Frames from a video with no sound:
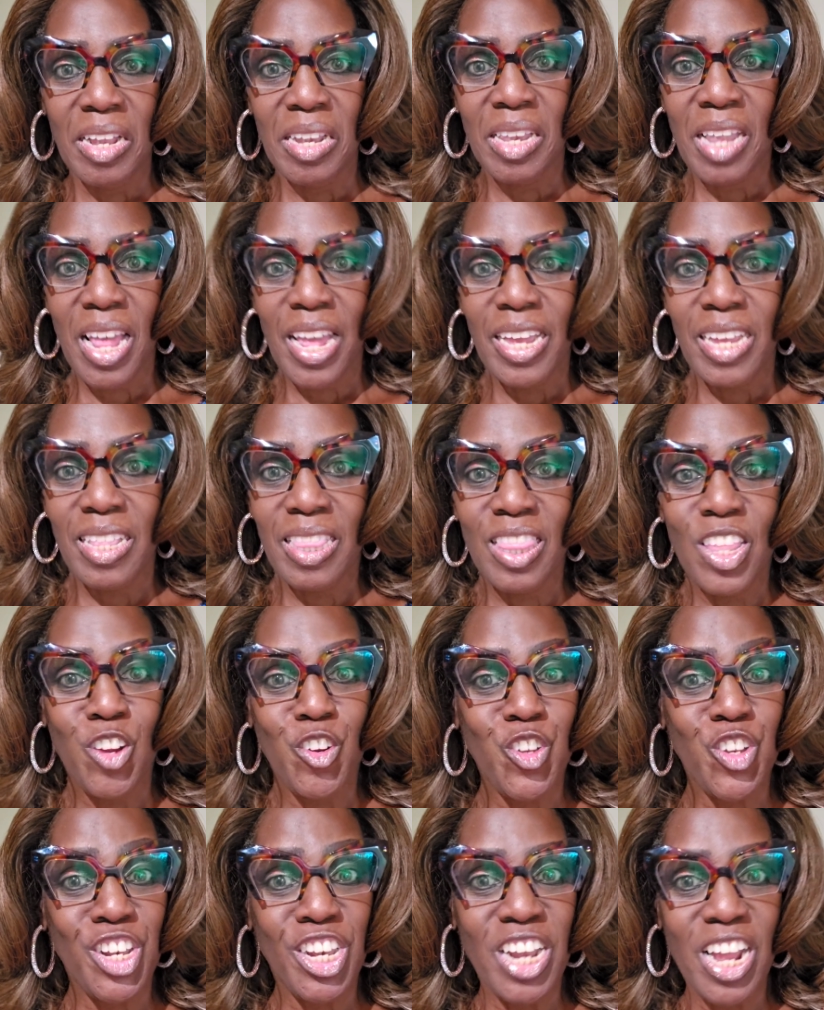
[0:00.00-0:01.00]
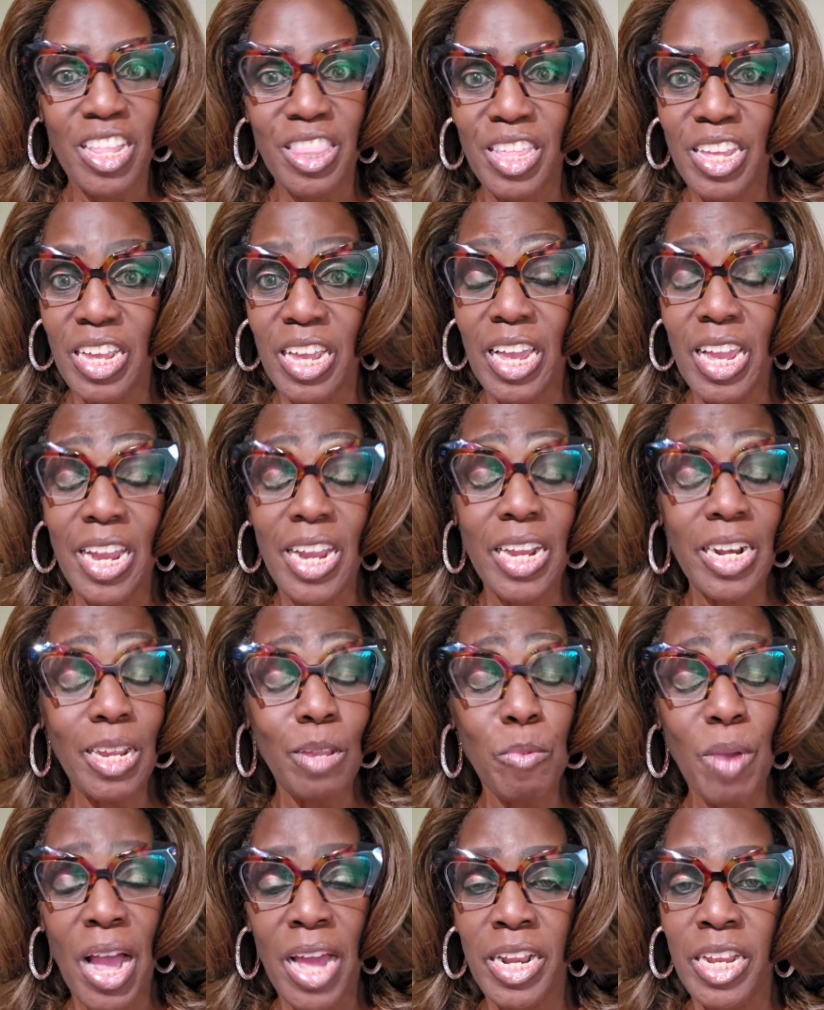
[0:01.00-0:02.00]
like there's nothing
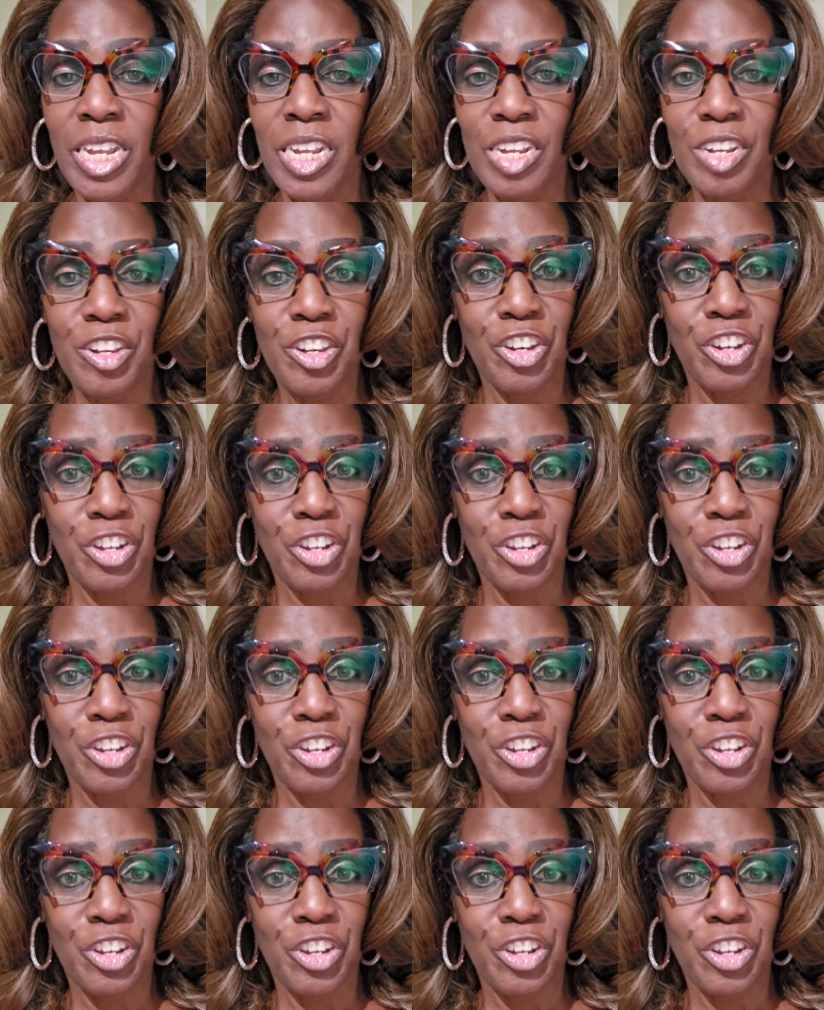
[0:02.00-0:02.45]
anybody can